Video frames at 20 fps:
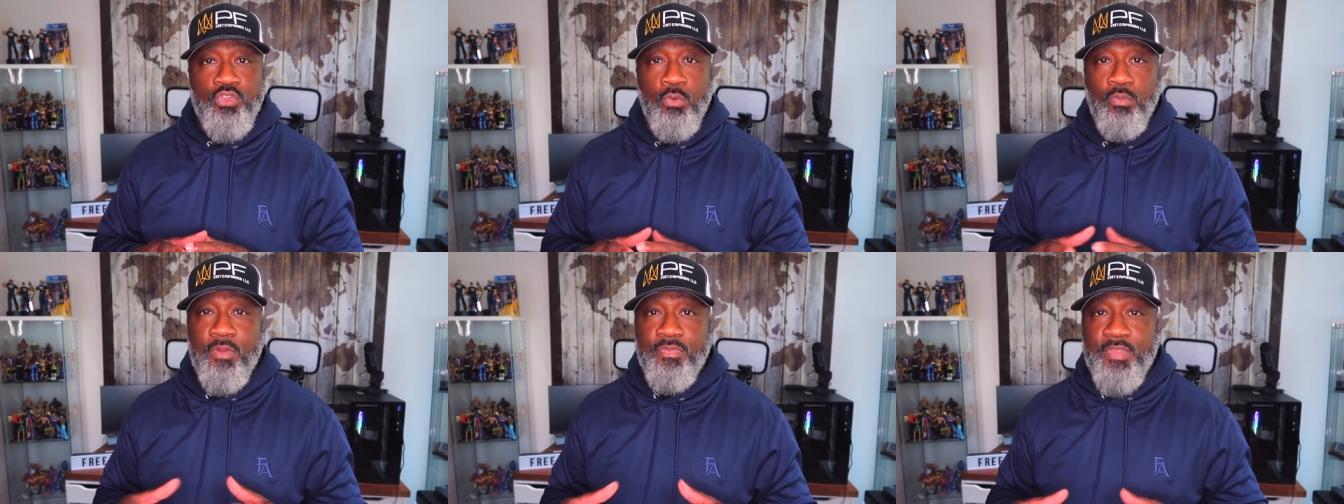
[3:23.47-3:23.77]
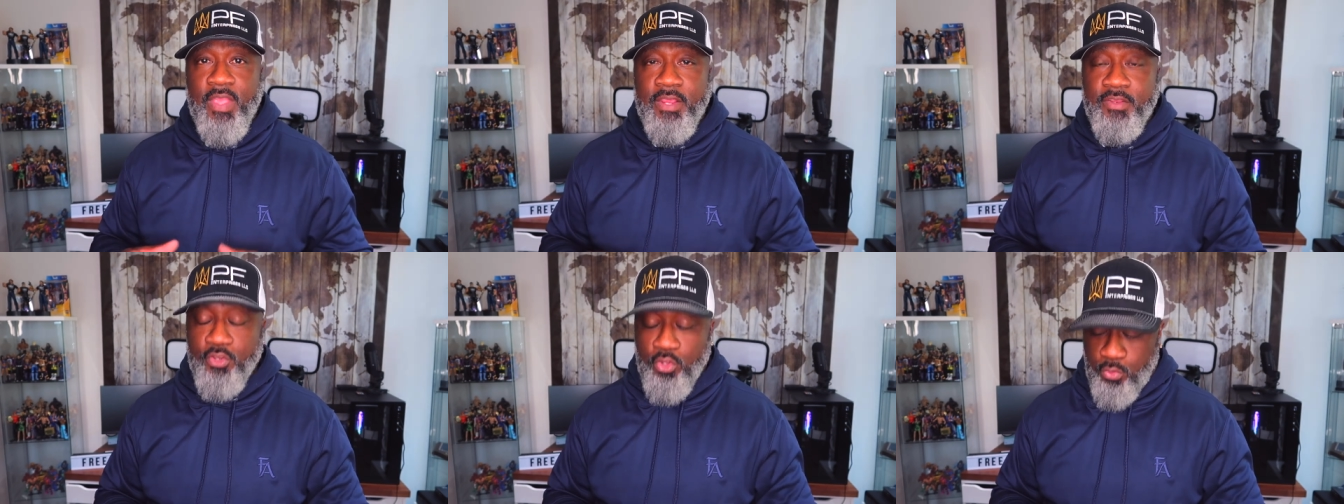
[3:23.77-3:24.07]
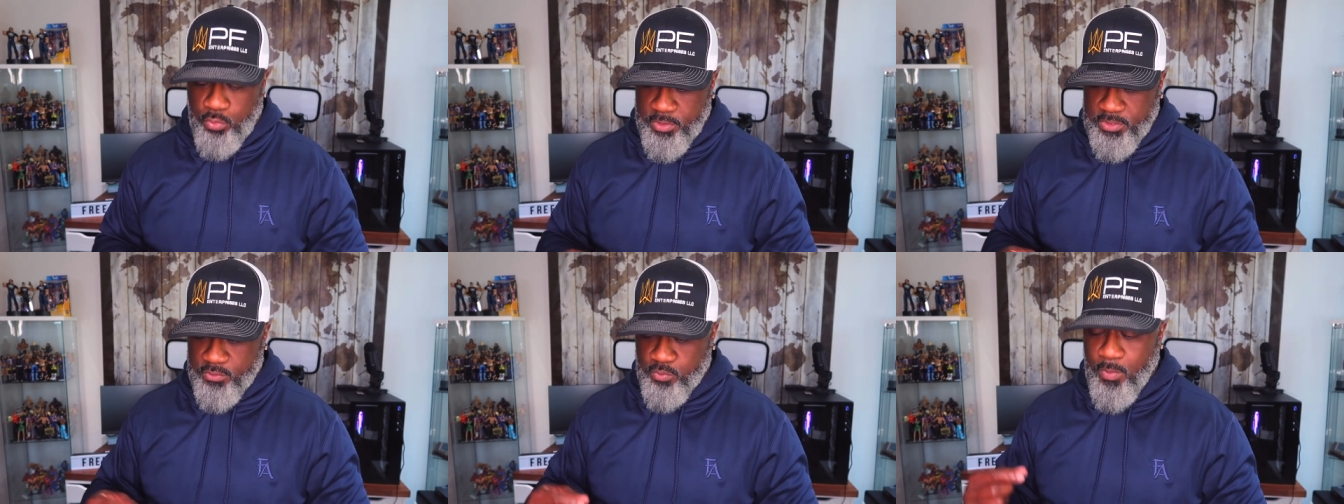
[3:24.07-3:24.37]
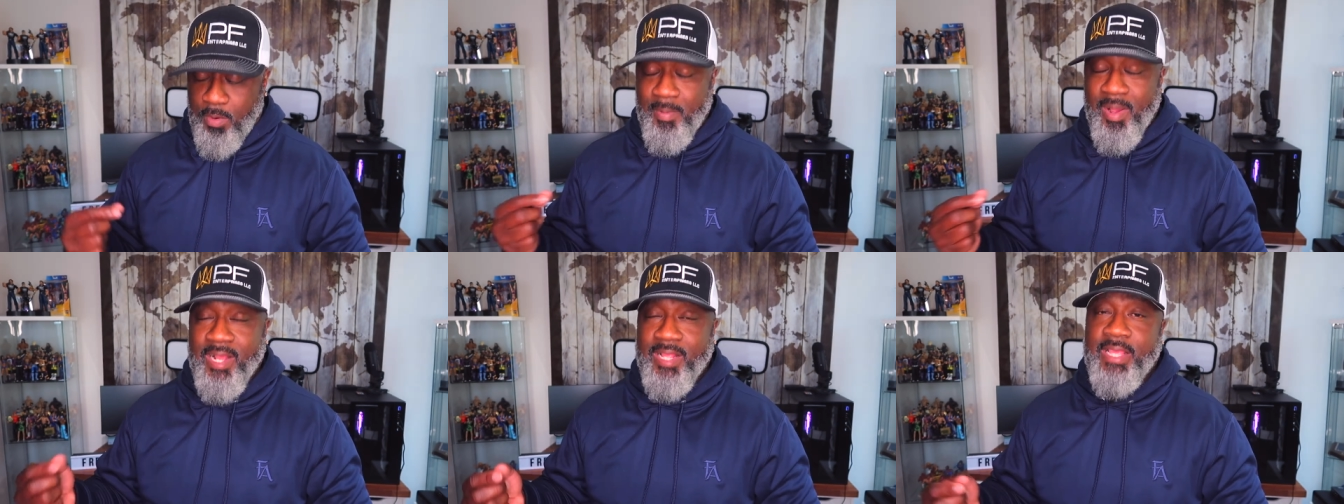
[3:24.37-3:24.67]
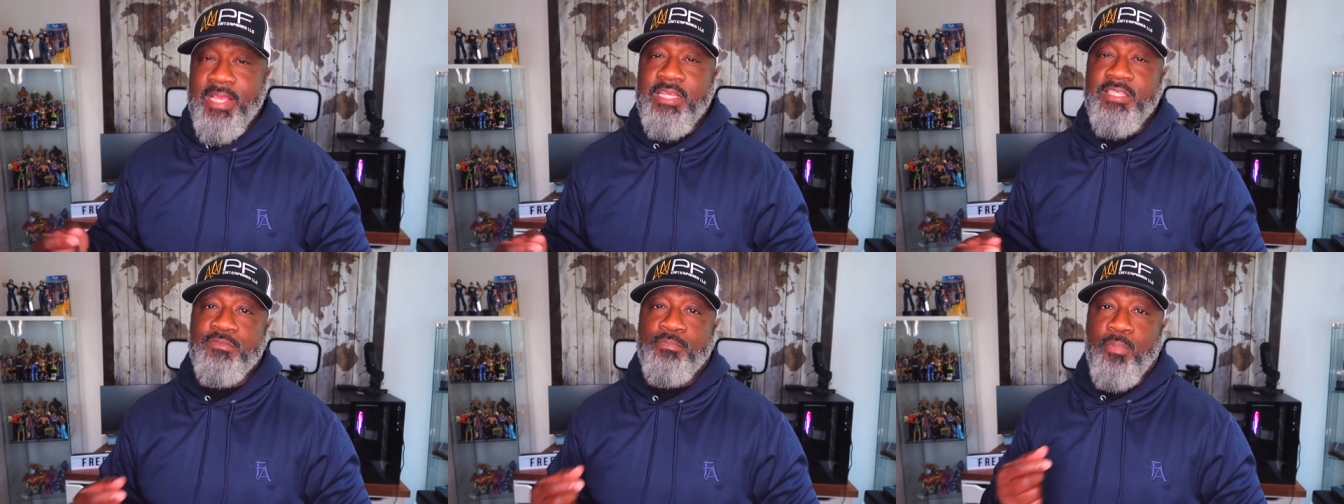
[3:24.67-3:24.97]
So what they do is when my
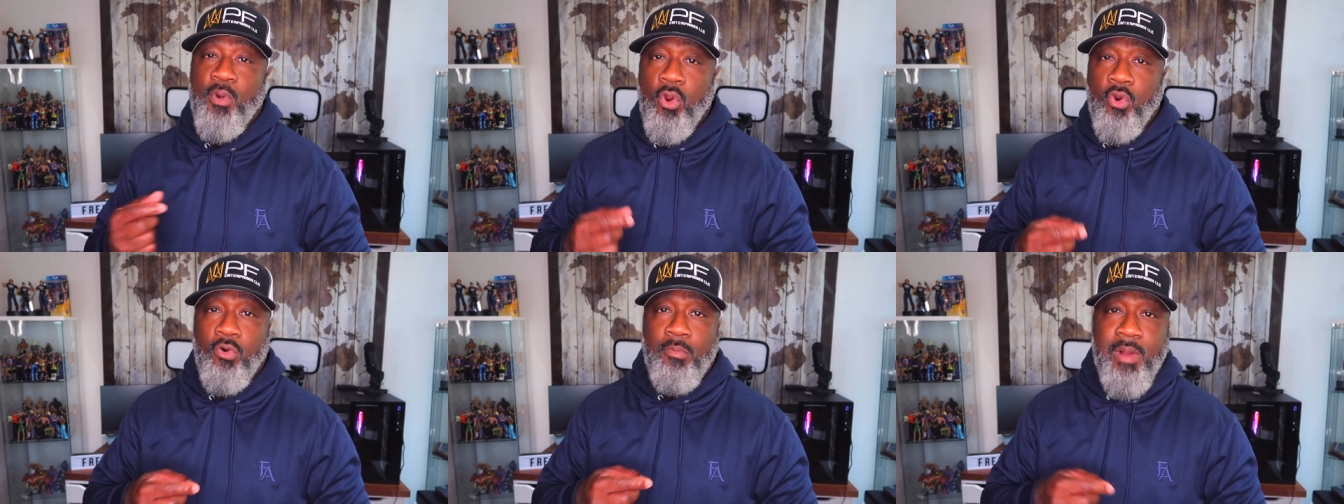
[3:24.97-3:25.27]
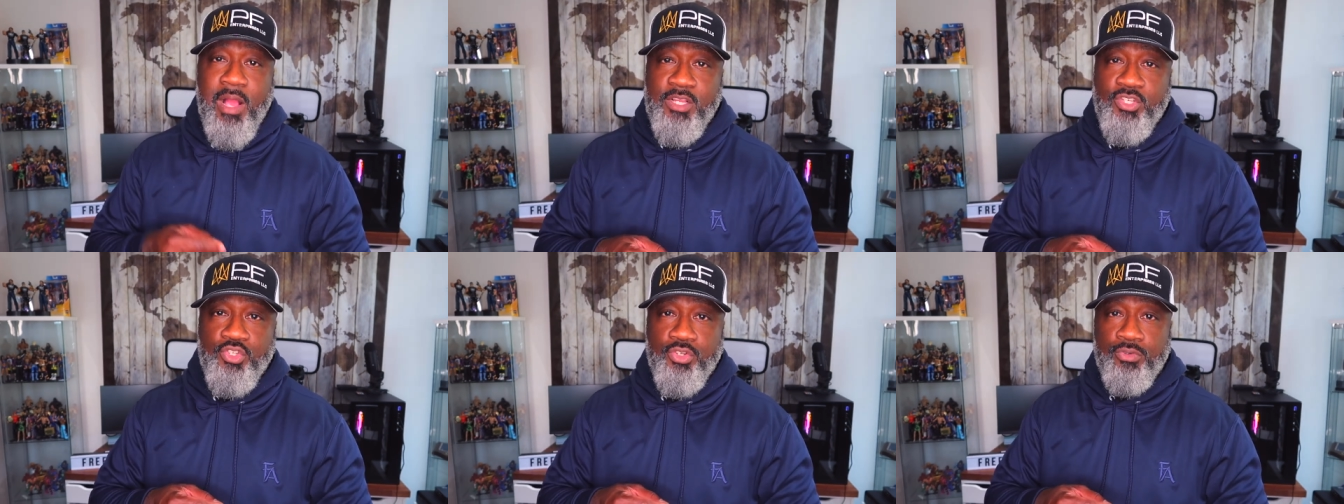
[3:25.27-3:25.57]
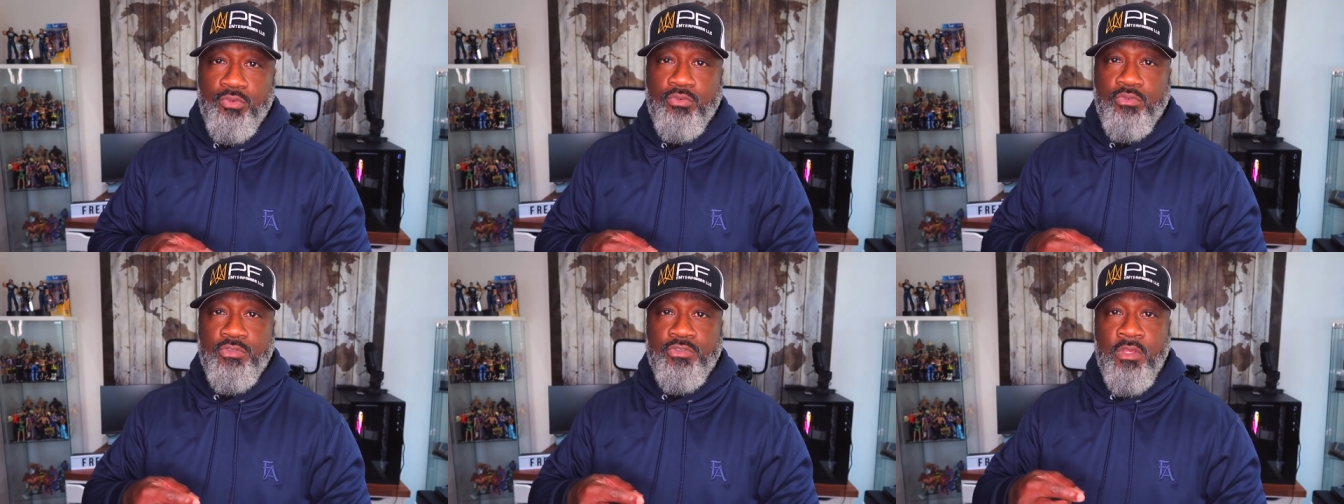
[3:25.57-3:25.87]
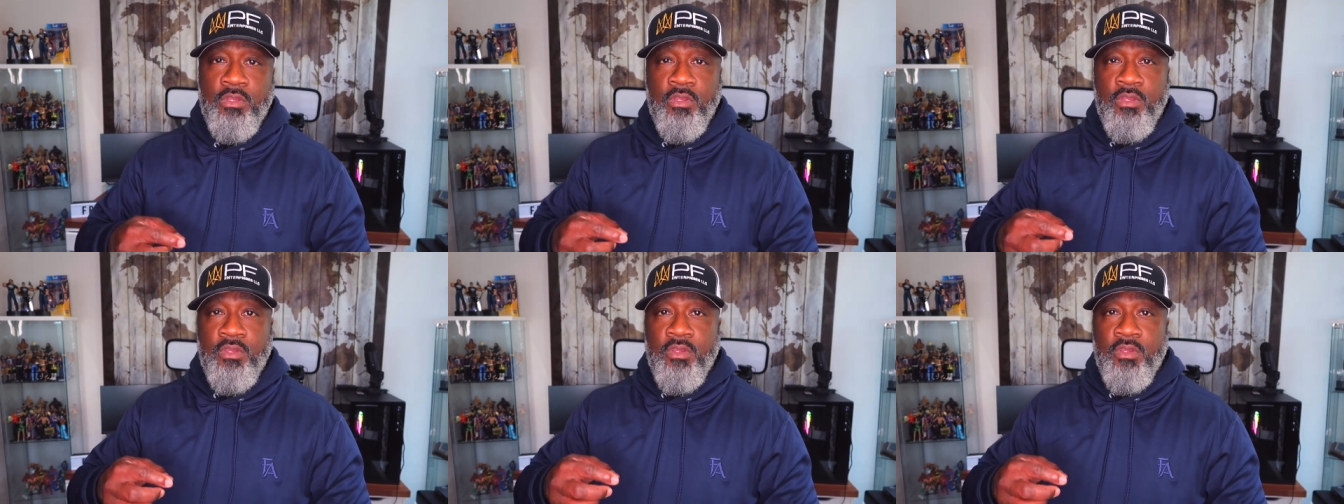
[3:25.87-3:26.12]
kids borrow my shoes,